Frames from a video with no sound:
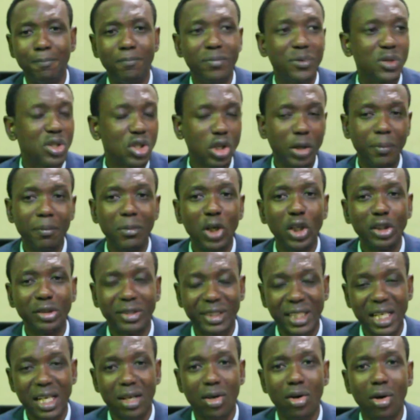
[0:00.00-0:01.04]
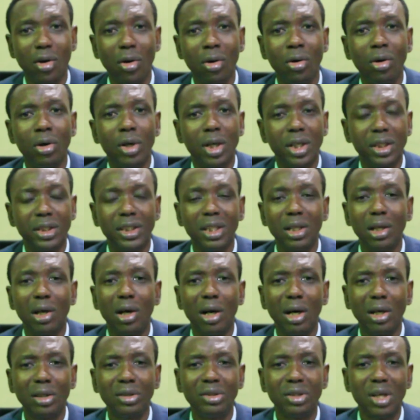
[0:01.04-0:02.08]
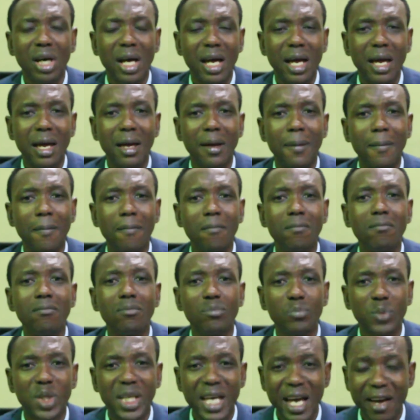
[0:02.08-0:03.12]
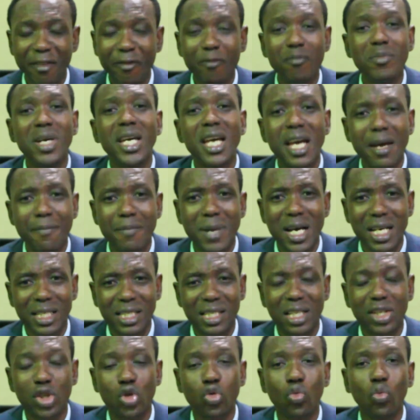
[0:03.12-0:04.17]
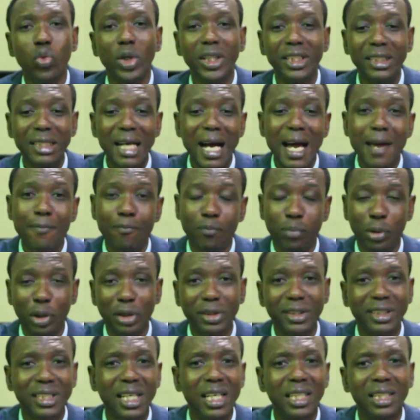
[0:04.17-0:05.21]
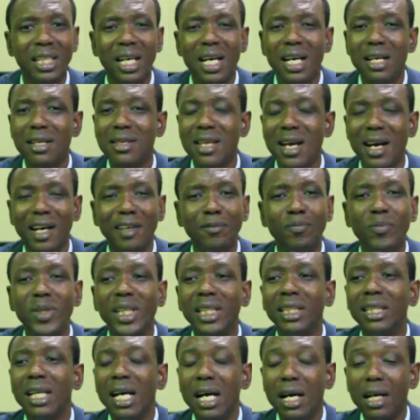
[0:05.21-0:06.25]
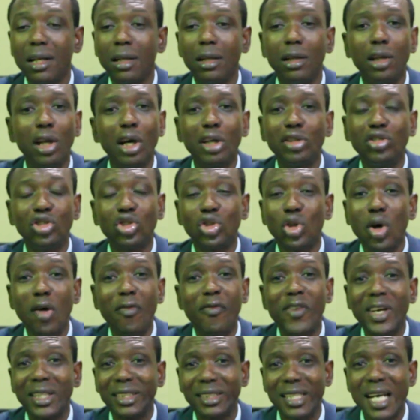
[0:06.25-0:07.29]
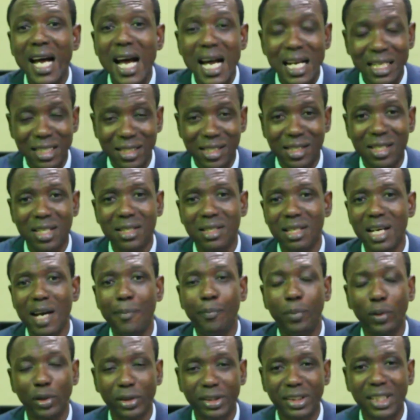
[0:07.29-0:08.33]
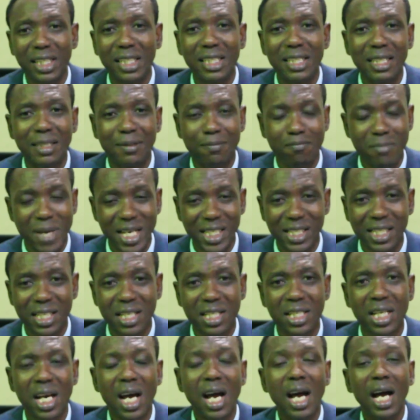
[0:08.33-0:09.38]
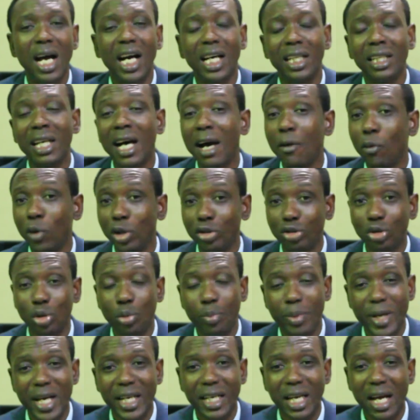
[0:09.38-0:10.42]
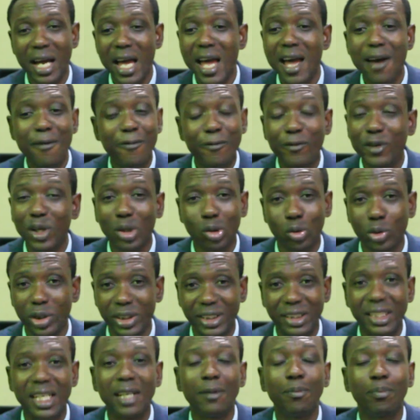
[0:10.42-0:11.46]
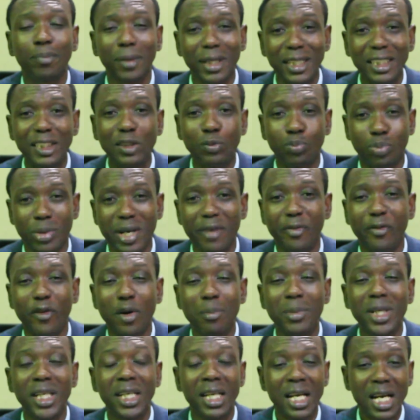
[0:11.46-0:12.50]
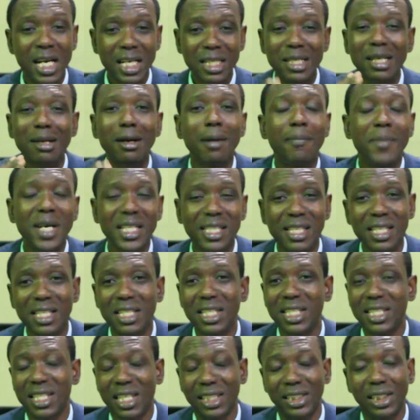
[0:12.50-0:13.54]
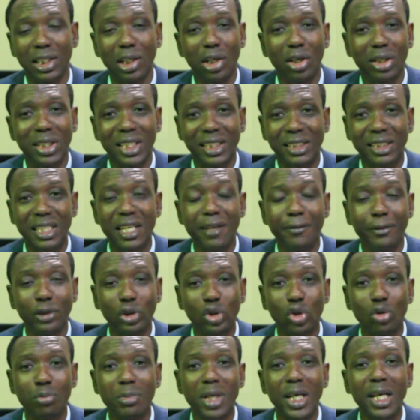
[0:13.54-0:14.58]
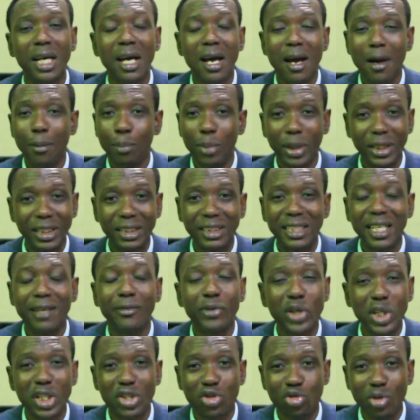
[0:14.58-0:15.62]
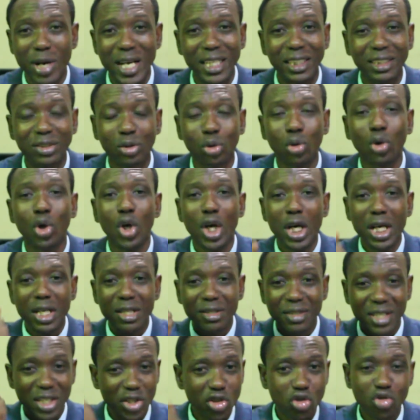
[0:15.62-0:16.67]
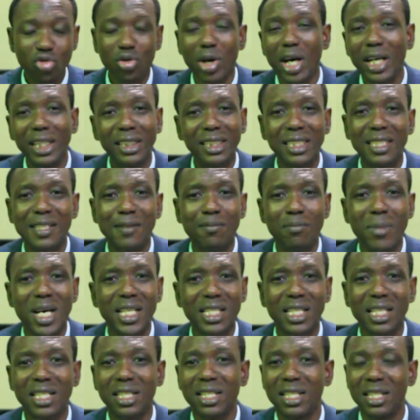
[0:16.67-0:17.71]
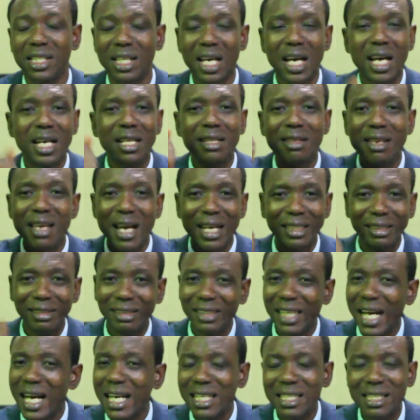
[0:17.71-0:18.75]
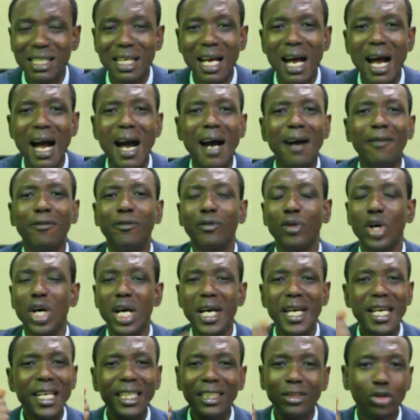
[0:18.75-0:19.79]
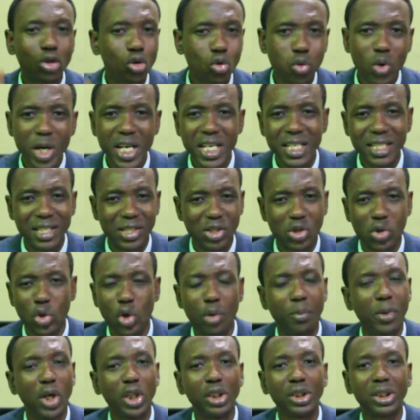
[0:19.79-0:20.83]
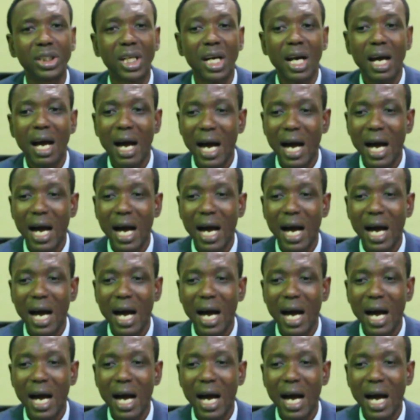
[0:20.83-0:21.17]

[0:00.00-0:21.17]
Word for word: Some months ago, the Lord gave me a message which I posted. There have been lots of attacks since I posted that message, and I want to beg every Christian, please pray for me. There are messages that the Lord has given to me, but the devil is trying to destroy these messages. The attacks have increased so much.